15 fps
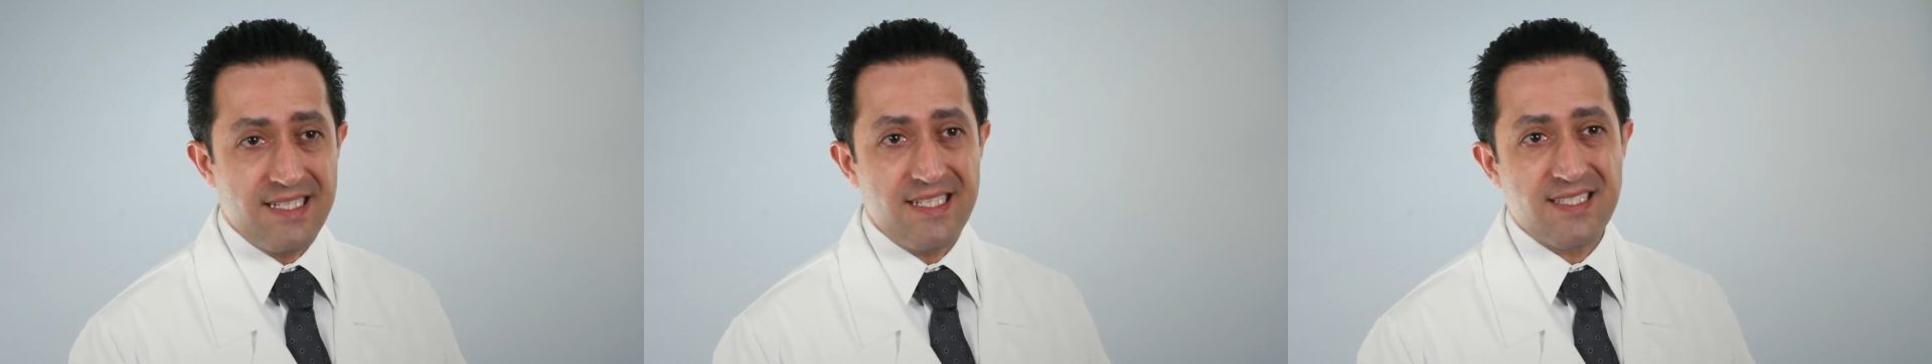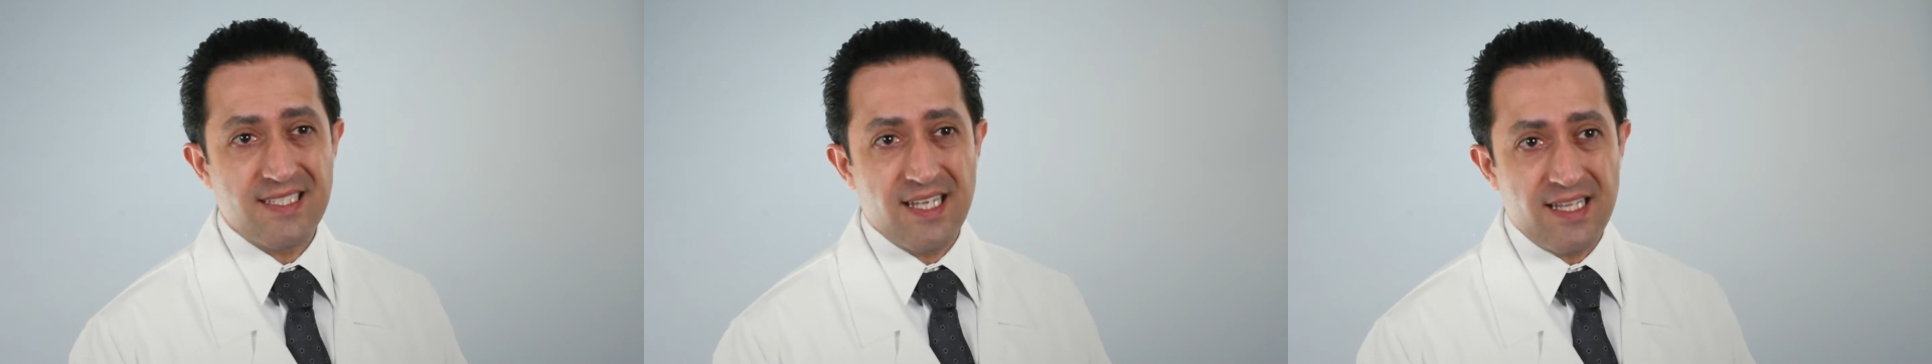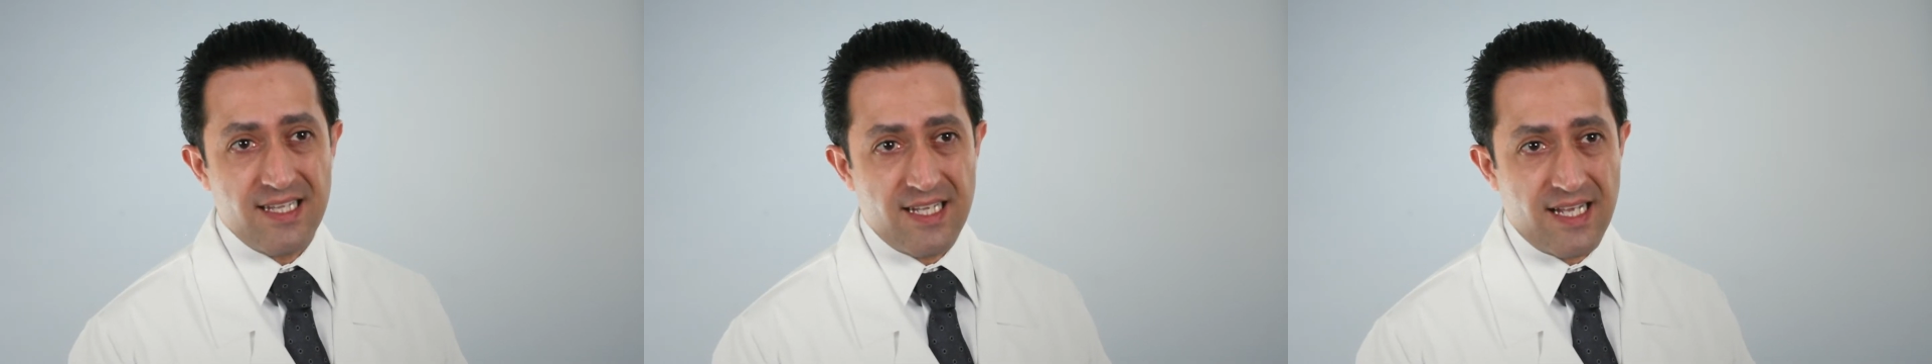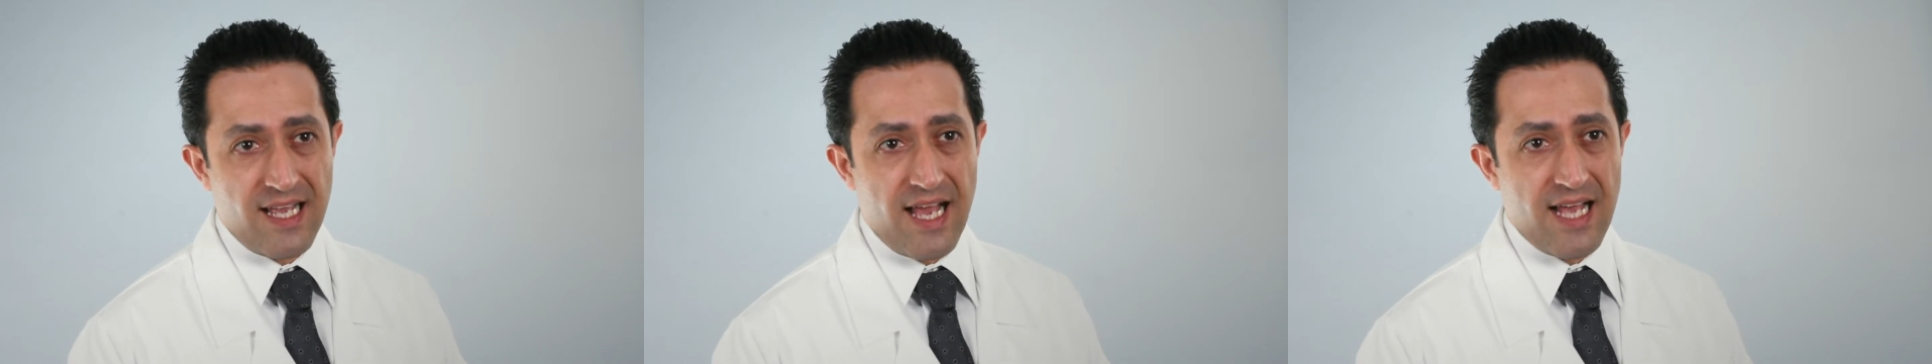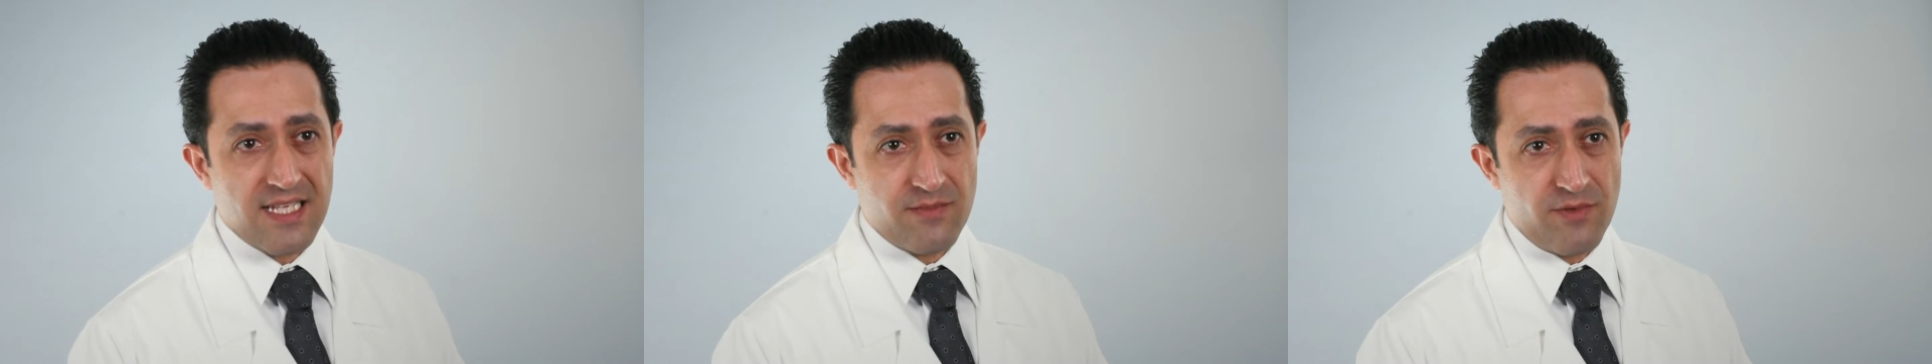descending
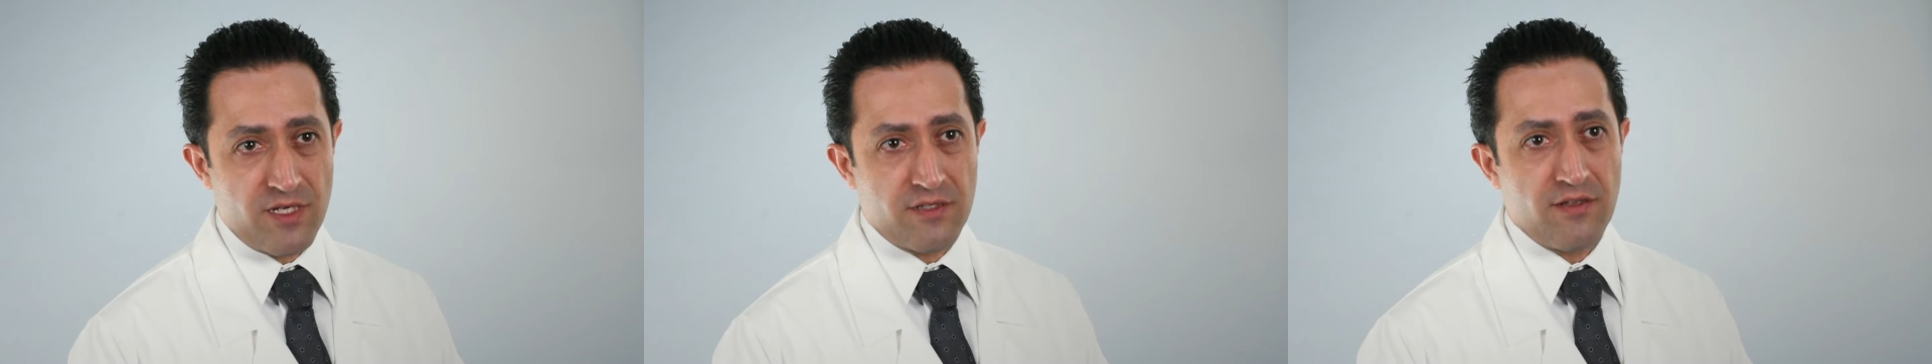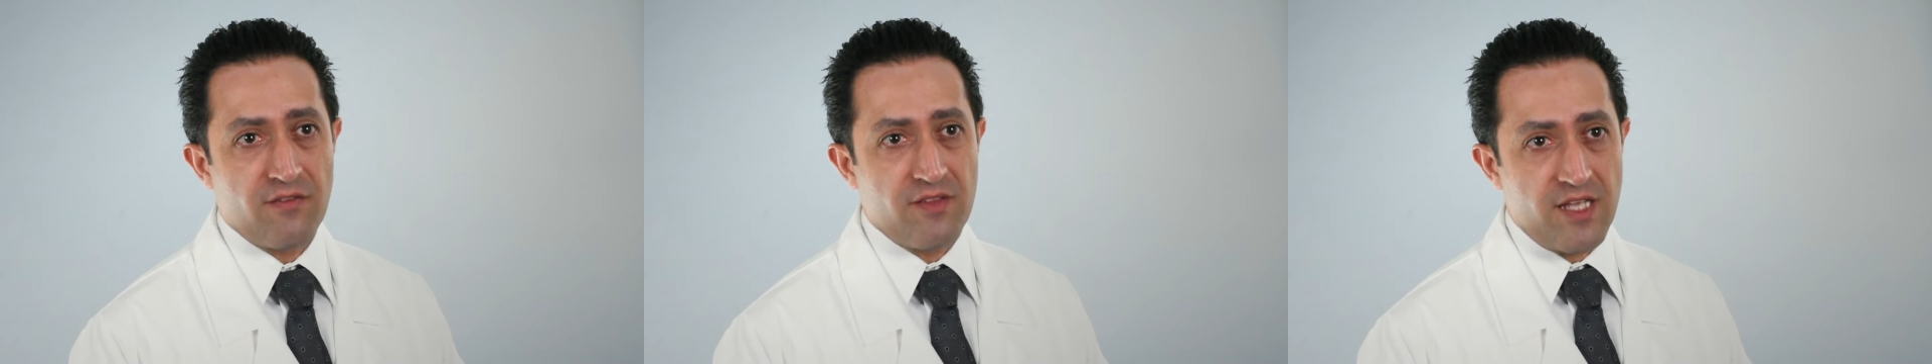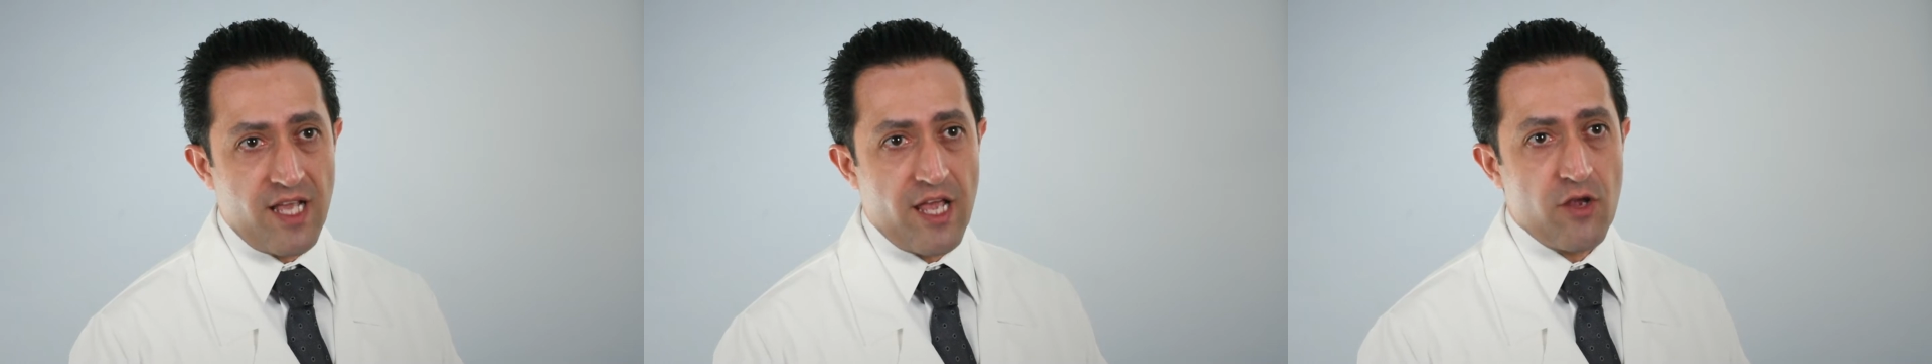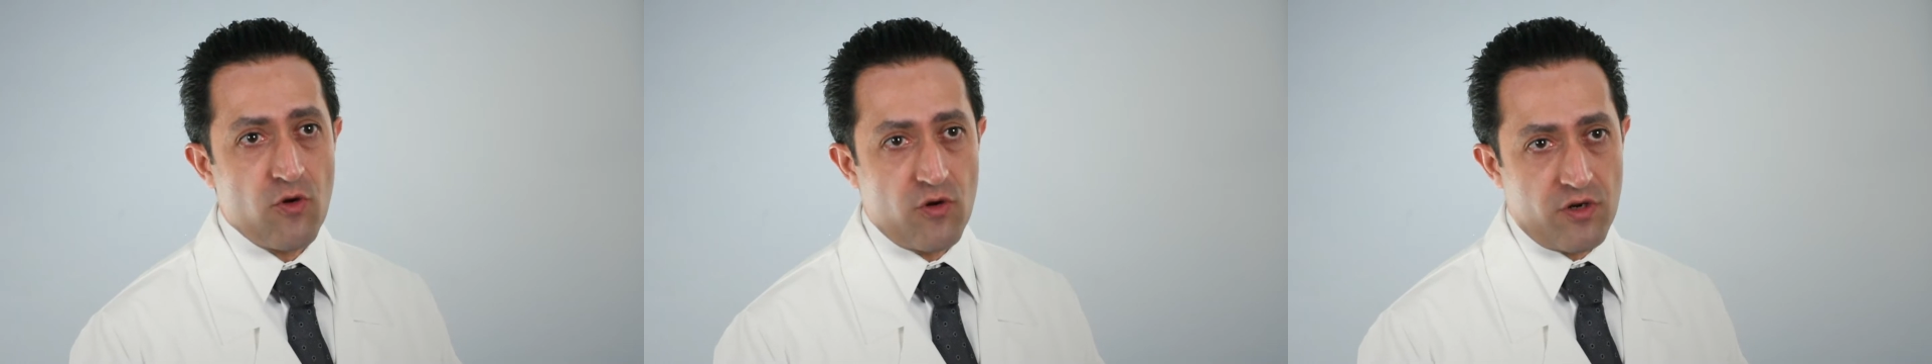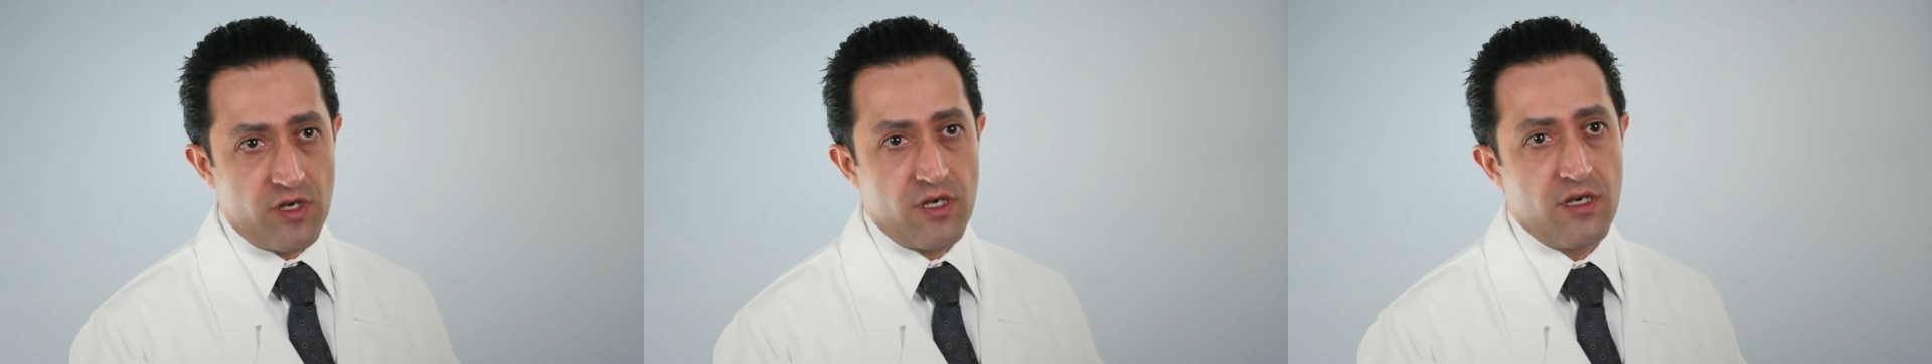aspect of the
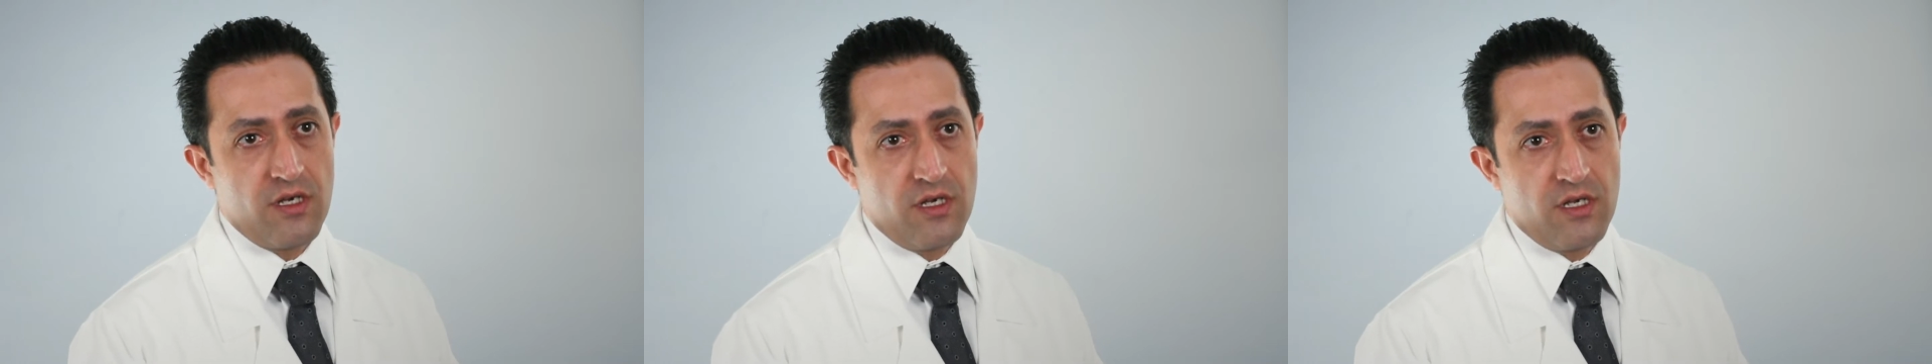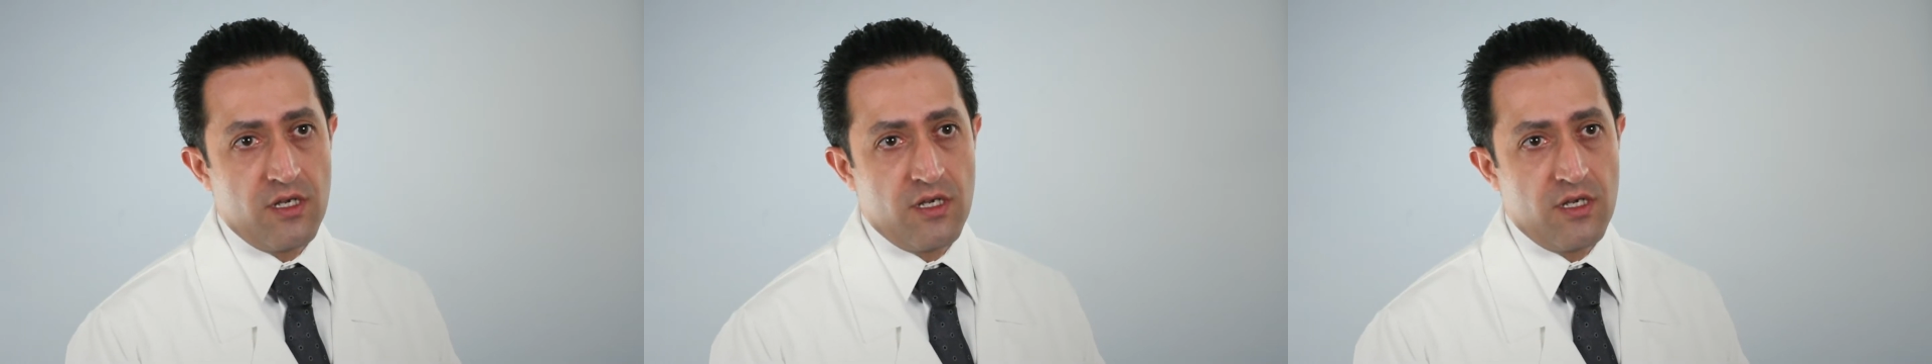aorta,